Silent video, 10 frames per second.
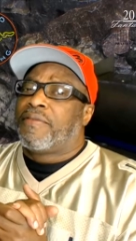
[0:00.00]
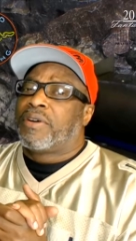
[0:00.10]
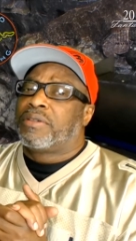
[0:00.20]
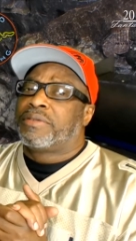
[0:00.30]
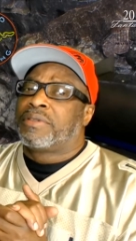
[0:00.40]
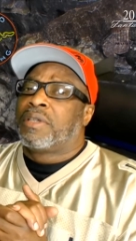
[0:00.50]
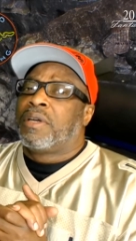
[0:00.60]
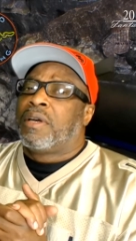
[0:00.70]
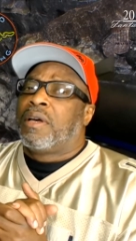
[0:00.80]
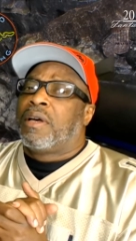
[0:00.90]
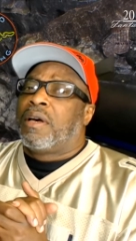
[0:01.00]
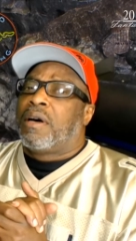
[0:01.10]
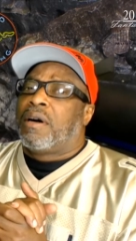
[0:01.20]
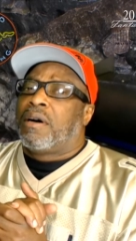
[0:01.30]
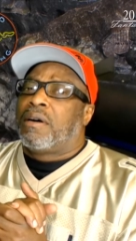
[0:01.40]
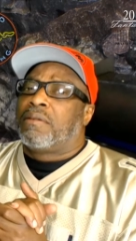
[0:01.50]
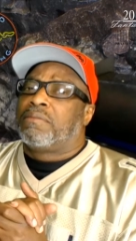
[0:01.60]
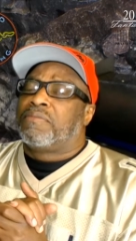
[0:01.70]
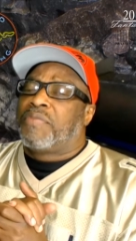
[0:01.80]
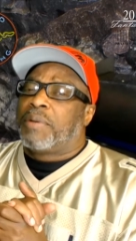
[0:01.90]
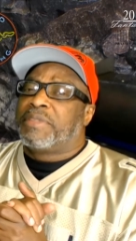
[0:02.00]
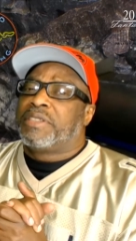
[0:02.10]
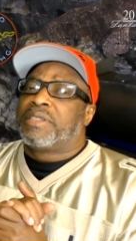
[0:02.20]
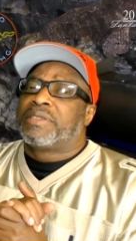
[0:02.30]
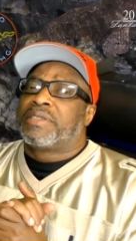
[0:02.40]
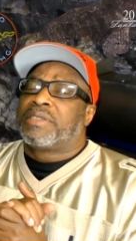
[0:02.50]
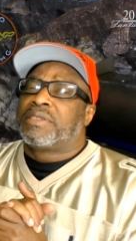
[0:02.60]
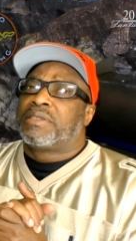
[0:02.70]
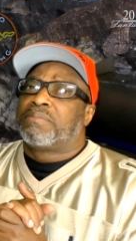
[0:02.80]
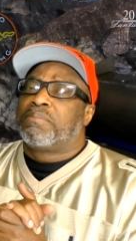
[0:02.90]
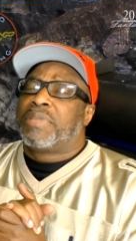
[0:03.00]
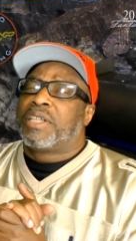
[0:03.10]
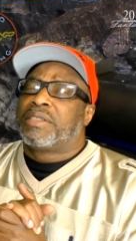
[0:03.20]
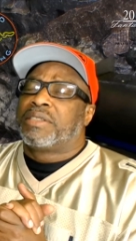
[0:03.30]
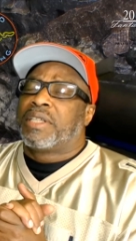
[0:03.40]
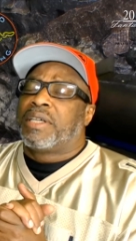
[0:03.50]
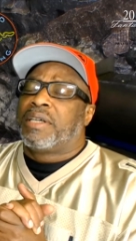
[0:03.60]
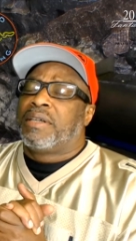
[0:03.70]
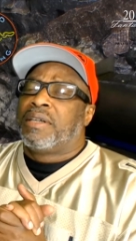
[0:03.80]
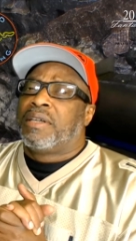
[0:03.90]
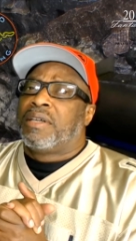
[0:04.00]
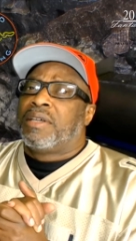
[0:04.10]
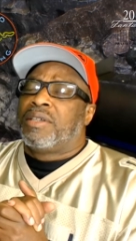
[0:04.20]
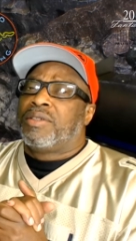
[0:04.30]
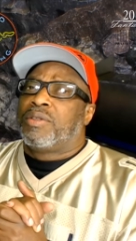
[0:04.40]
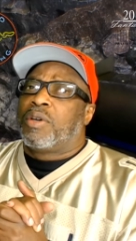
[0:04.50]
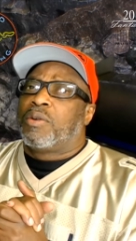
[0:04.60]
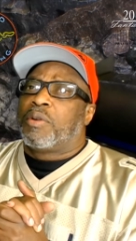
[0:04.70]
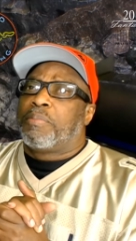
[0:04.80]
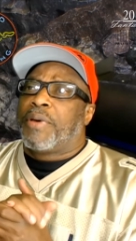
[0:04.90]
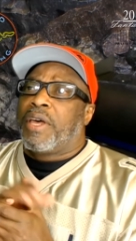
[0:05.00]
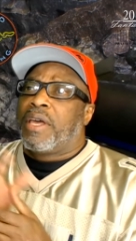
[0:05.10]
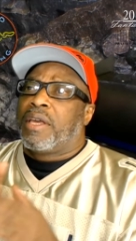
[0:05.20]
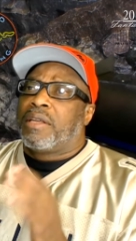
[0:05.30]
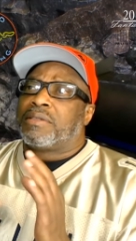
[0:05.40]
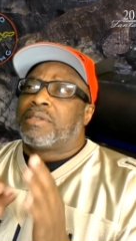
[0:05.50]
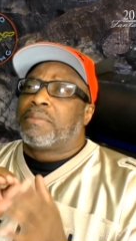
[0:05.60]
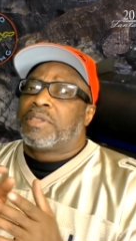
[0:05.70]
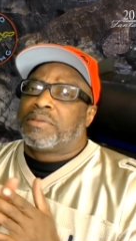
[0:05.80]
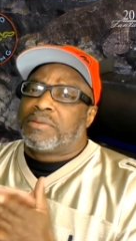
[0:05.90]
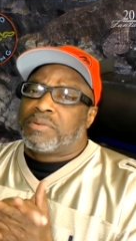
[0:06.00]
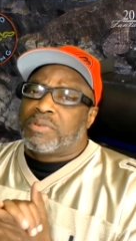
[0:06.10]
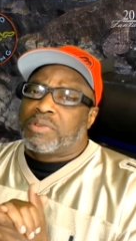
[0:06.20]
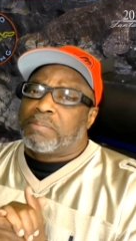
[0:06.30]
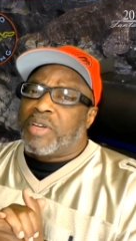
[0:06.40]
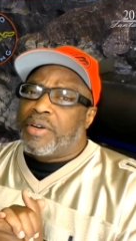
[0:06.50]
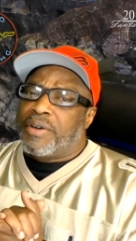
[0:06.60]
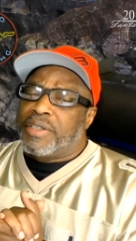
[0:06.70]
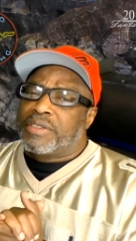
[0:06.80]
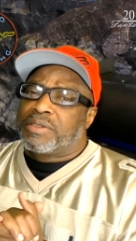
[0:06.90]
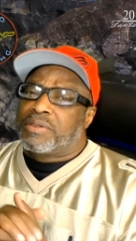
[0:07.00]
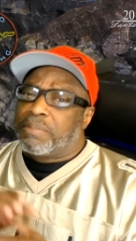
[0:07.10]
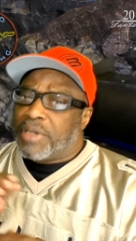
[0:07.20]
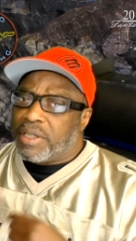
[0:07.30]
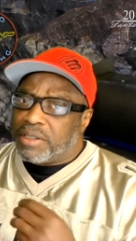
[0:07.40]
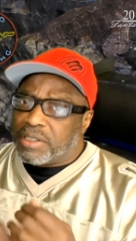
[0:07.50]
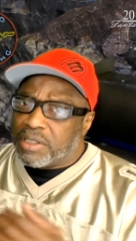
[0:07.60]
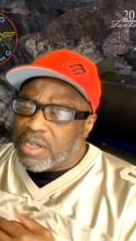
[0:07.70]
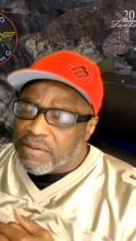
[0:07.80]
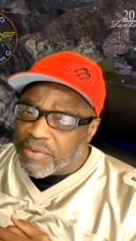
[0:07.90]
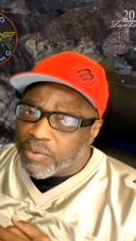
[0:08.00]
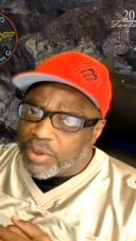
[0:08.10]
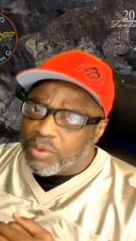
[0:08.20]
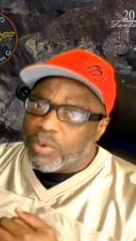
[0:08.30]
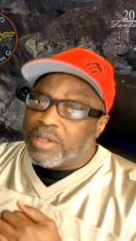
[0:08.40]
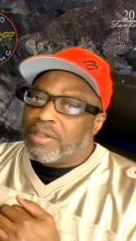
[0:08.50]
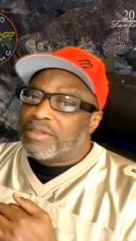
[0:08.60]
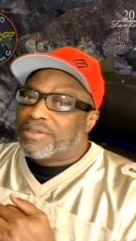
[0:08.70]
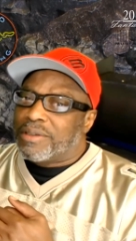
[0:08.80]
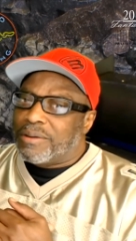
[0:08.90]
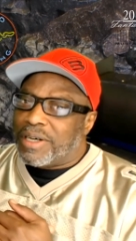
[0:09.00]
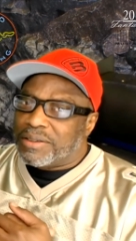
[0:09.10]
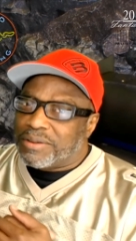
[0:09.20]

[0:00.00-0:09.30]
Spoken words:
first from a distance, but the paint, some areas the paint didn't cover real well, so I